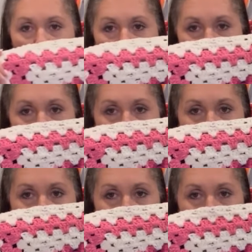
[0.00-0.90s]

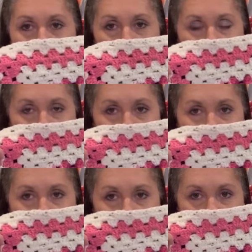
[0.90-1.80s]
yarn. With what I
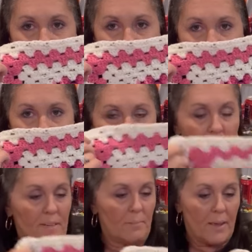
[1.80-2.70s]
have left, I was
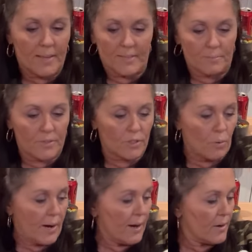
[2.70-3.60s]
going to make some
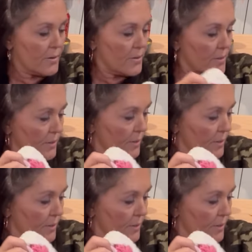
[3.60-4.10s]
squares.